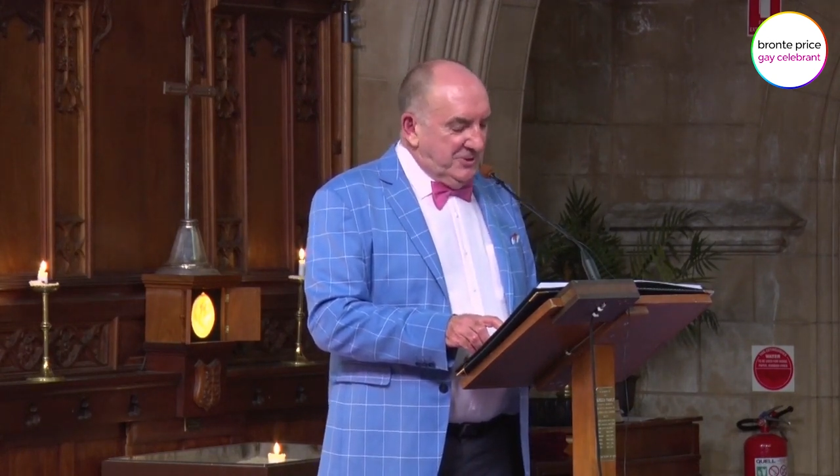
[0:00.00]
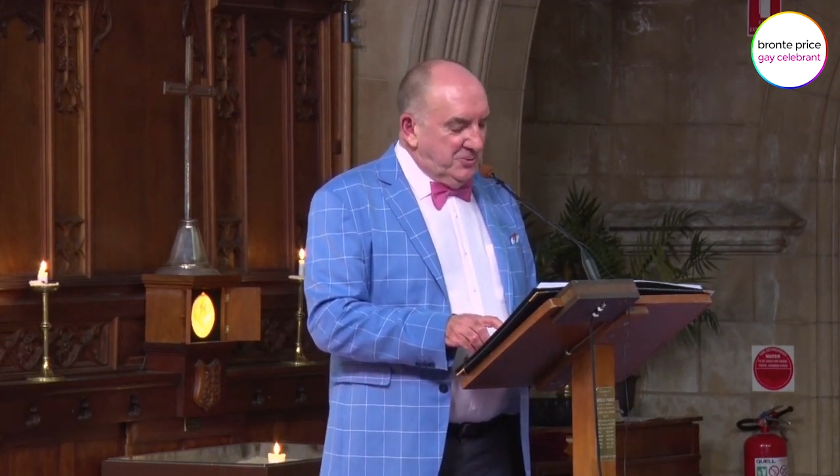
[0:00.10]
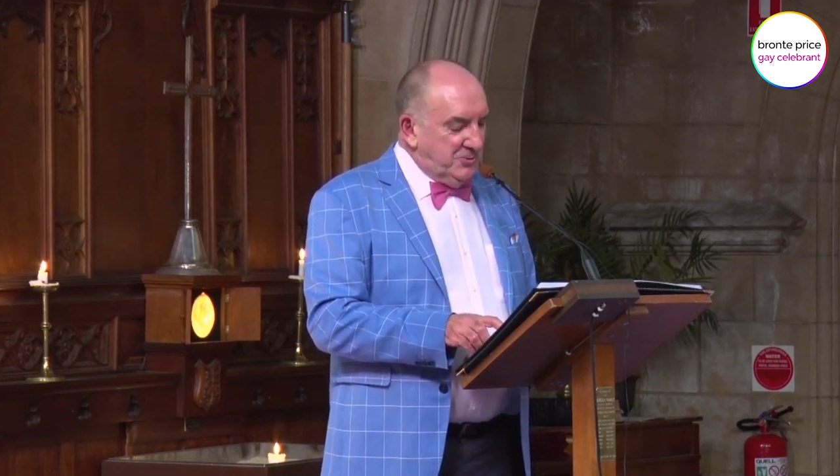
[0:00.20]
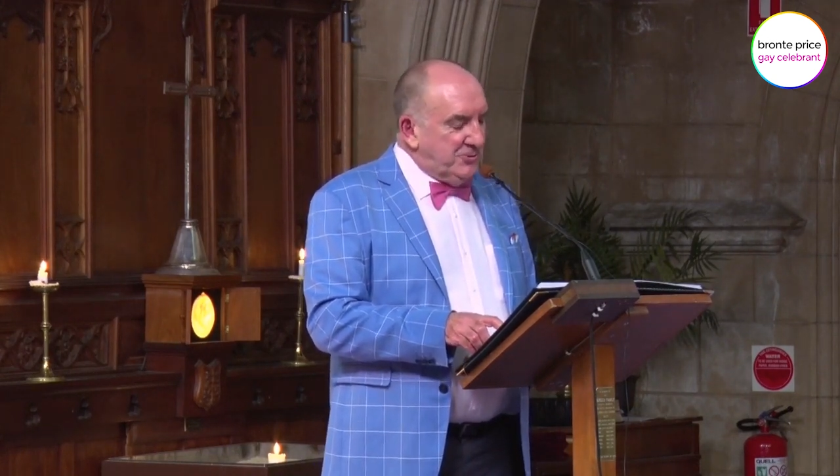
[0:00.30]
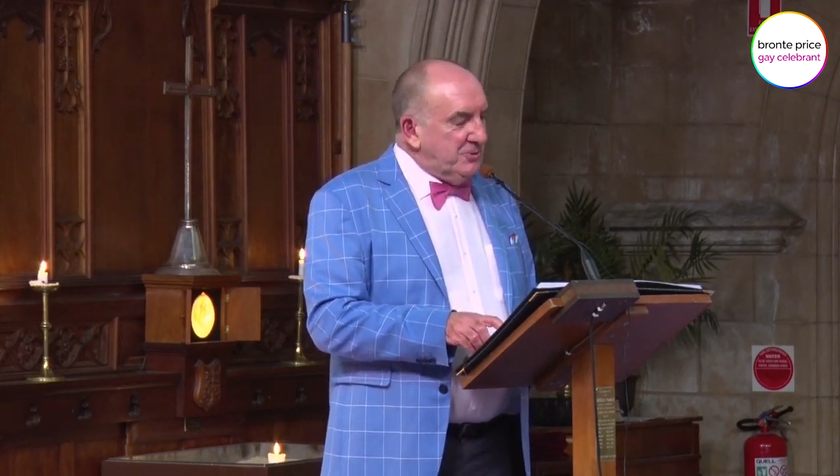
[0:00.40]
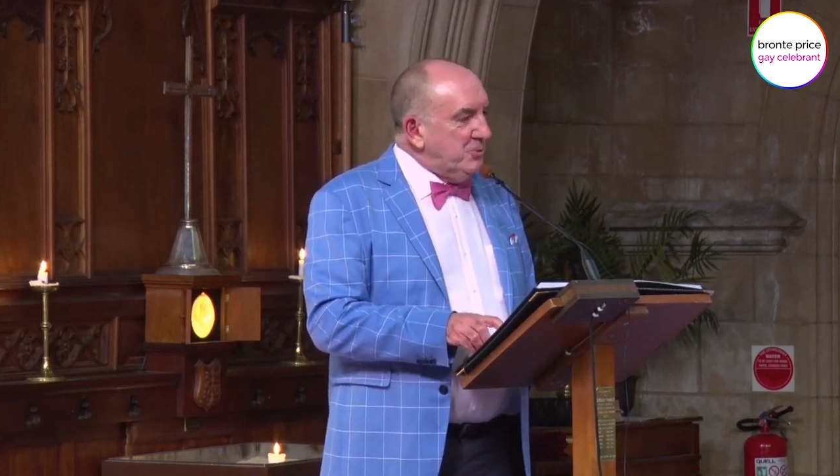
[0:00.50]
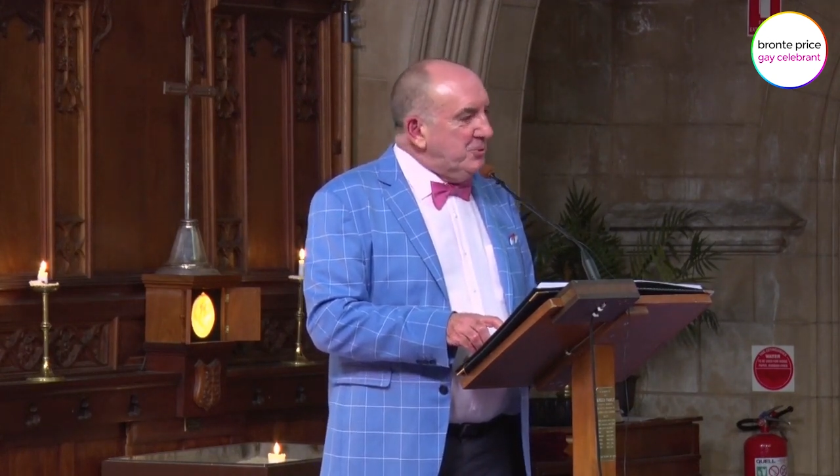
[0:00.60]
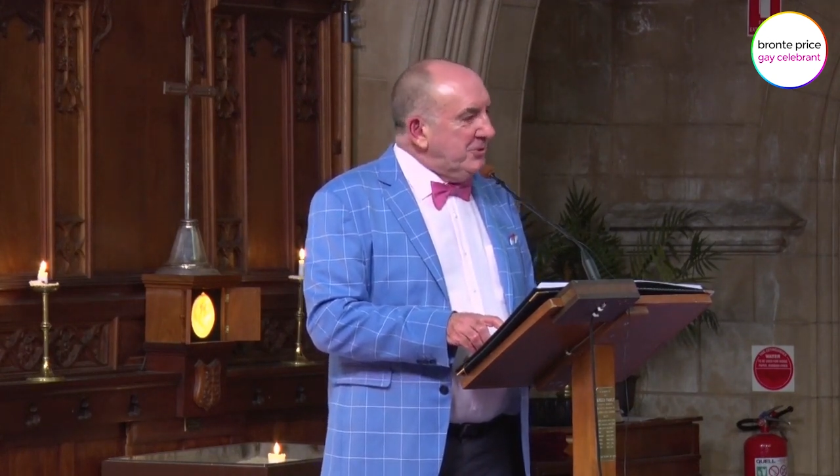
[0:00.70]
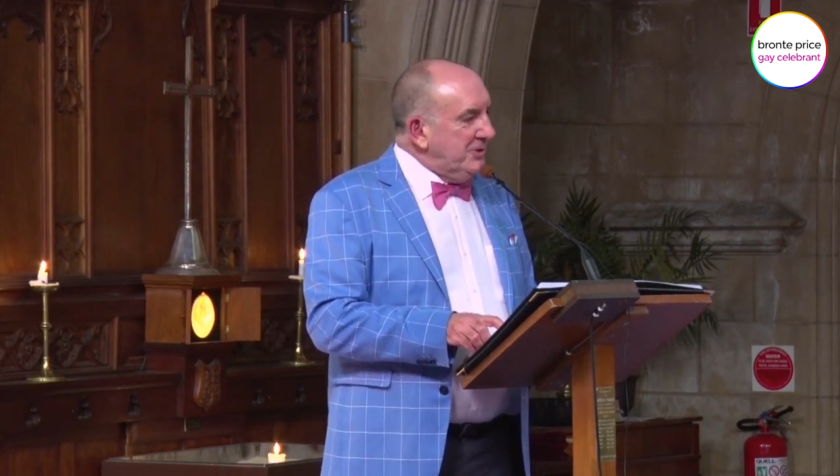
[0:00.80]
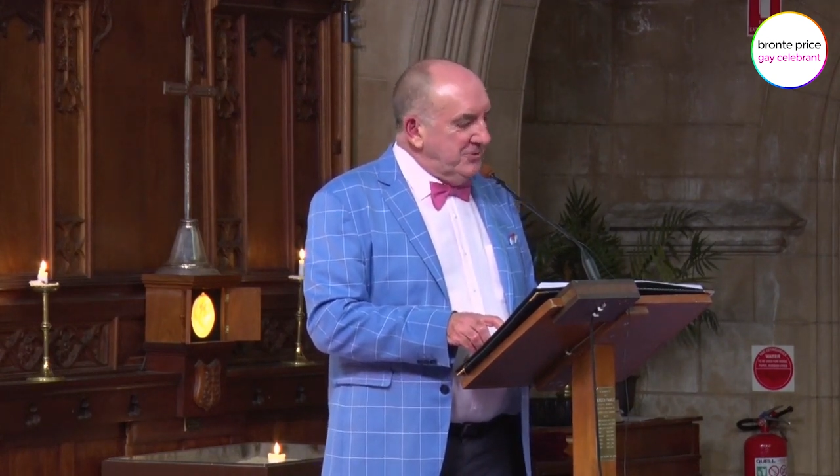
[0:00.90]
you also
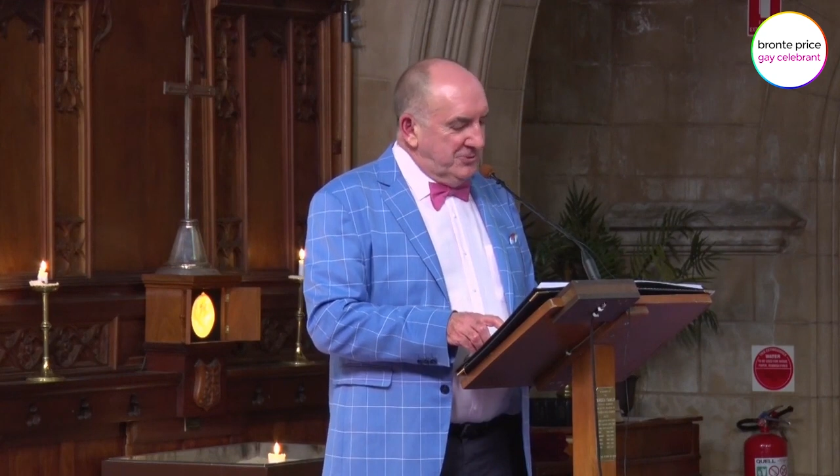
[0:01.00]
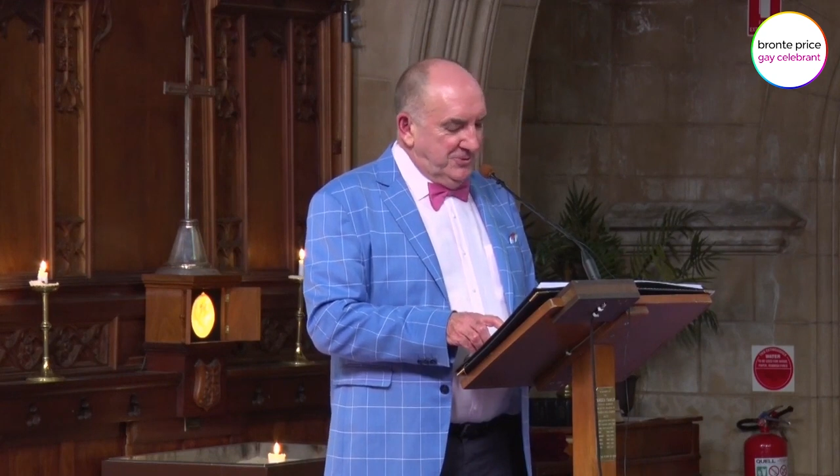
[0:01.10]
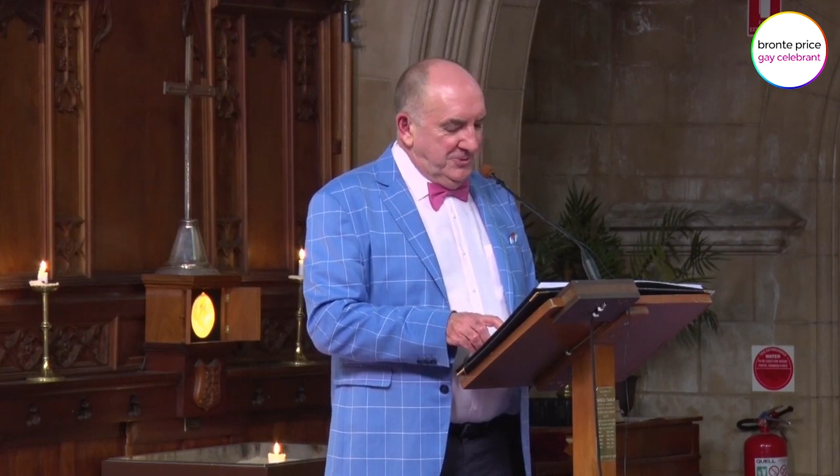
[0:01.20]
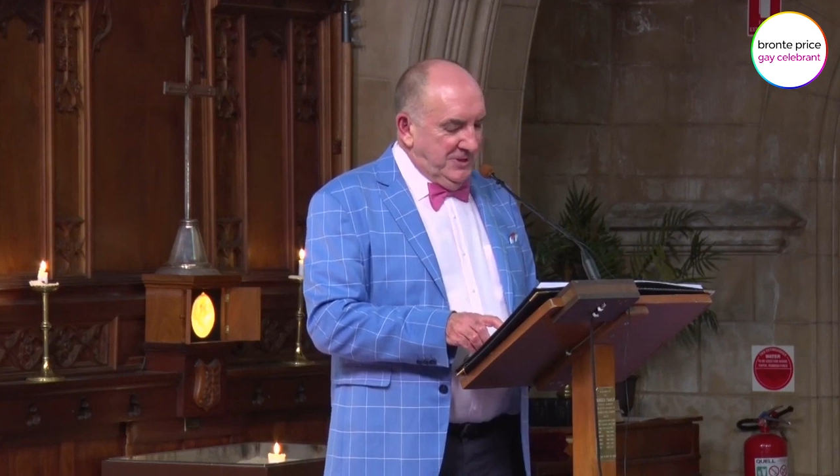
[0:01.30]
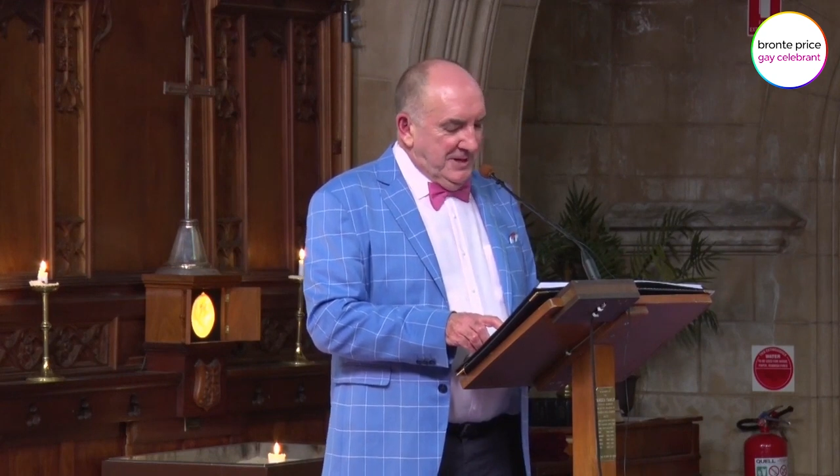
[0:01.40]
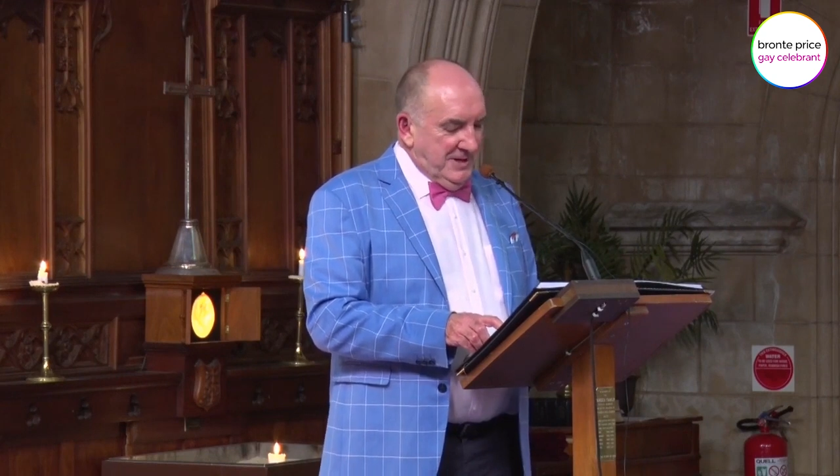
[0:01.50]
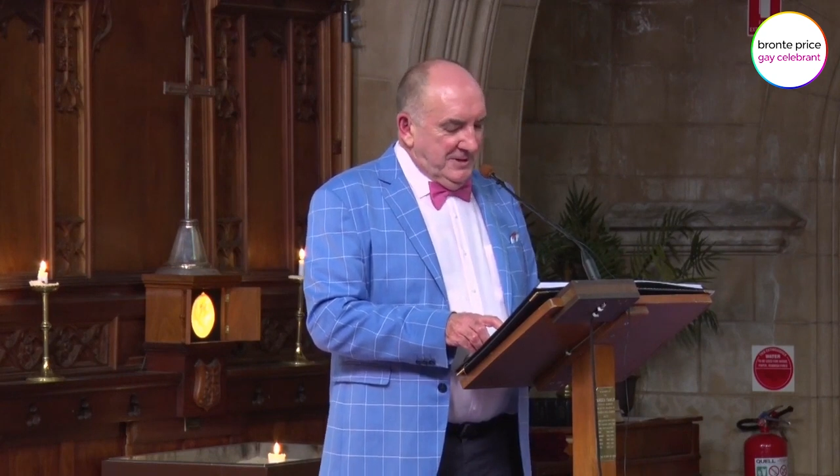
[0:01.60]
bought into